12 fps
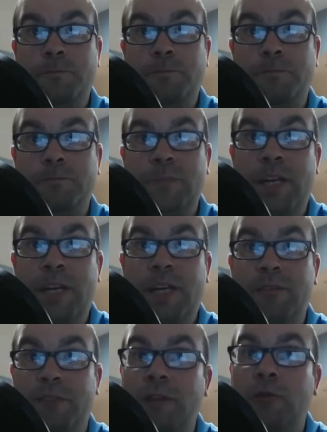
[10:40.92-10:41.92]
And the
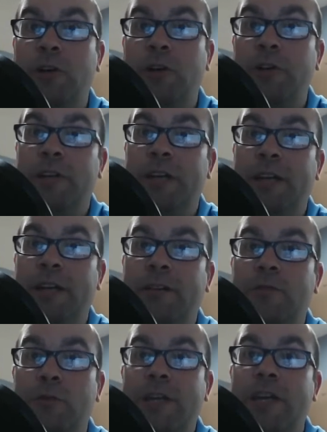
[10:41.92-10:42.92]
final card in the deck,
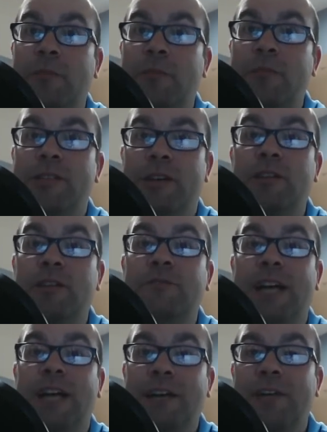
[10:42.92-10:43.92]
3 copies of
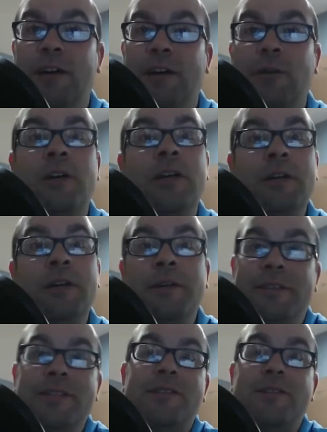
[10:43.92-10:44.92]
Dive Down.
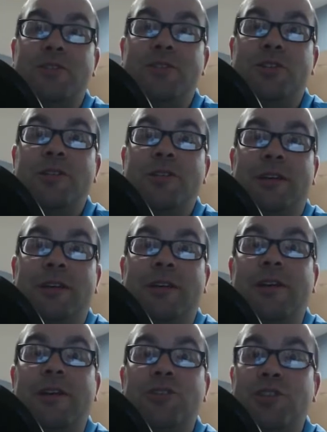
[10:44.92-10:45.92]
This is just a
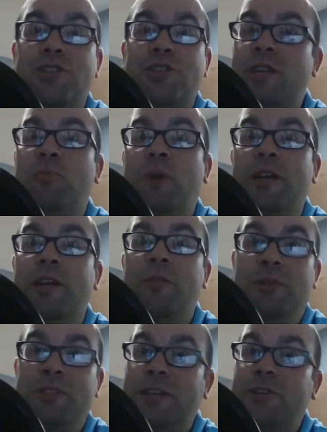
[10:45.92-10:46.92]
cheap way to
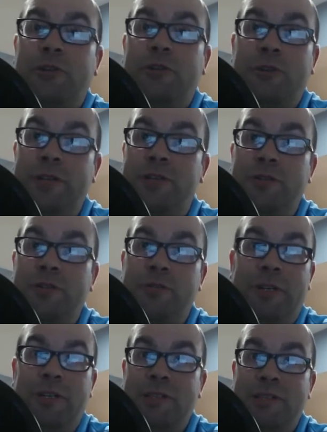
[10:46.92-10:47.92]
protect your creatures
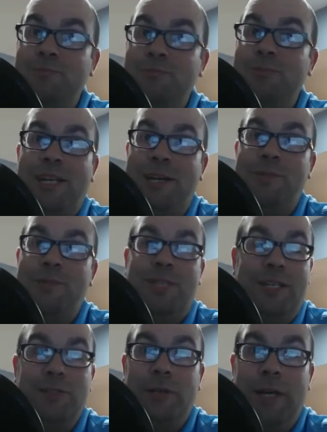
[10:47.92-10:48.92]
because sometimes things
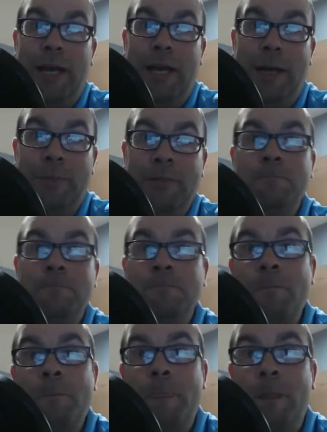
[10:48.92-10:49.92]
are going to happen
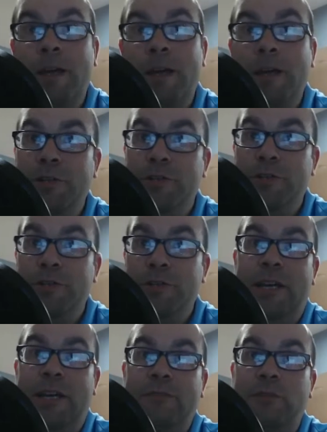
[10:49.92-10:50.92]
and you're just going to
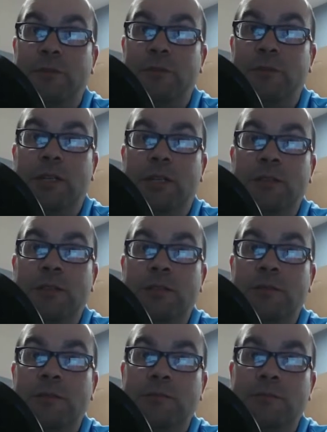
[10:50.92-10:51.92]
have to
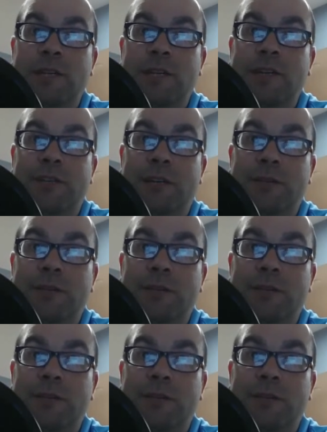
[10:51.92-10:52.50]
dive down.